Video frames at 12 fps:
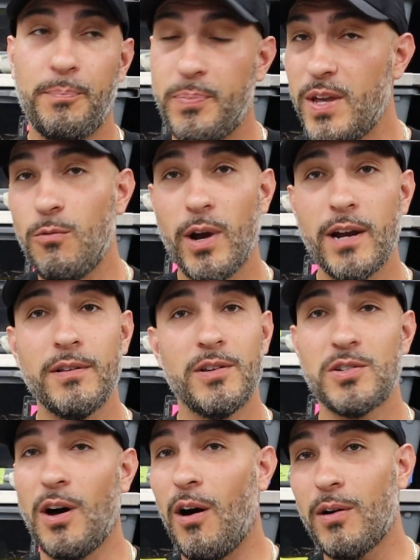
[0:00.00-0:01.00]
Beware,
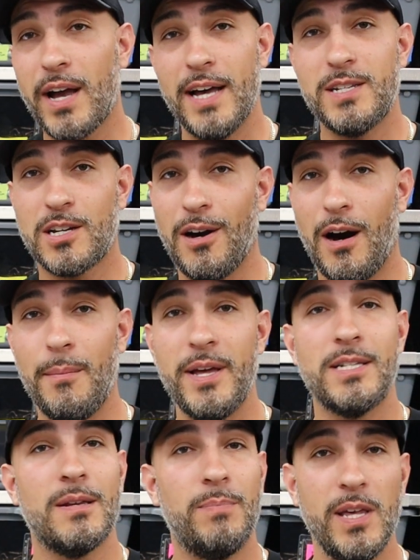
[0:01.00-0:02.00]
there's all kinds of
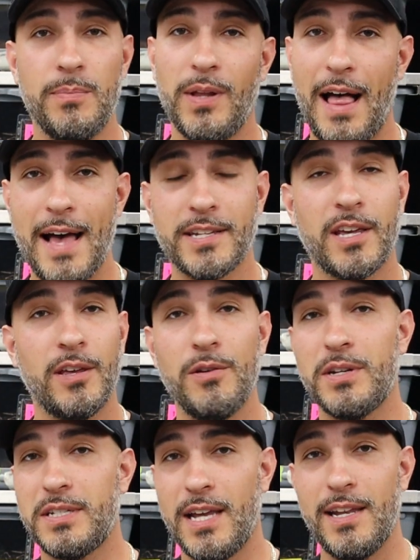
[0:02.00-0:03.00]
comments and people asking
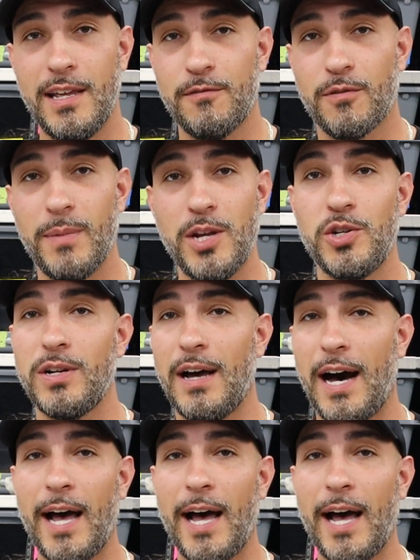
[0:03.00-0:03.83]
you to send information.